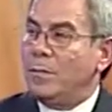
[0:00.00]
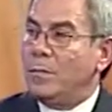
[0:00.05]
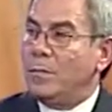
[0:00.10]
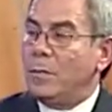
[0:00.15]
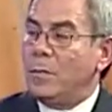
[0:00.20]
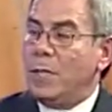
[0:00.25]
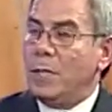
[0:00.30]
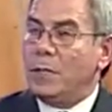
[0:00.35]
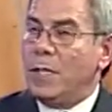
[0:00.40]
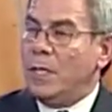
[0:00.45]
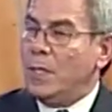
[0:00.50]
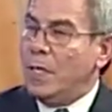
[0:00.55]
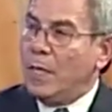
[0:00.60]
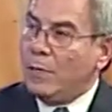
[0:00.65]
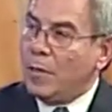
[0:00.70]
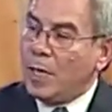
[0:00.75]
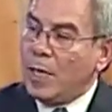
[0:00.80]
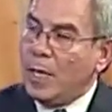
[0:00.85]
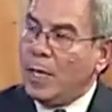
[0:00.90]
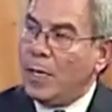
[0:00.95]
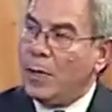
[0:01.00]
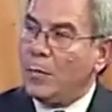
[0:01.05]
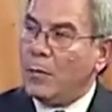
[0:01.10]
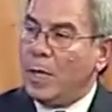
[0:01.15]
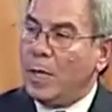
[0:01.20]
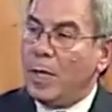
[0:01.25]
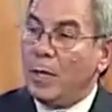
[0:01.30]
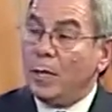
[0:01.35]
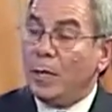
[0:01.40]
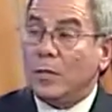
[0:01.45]
Well, it never came,
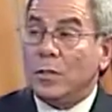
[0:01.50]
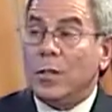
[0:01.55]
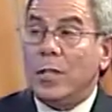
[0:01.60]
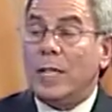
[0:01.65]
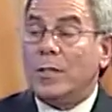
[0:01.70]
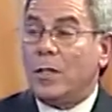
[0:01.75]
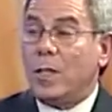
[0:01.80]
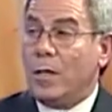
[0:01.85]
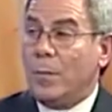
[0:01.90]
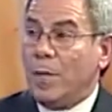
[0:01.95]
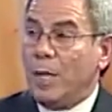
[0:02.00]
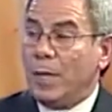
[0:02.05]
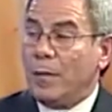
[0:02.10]
and it's not coming.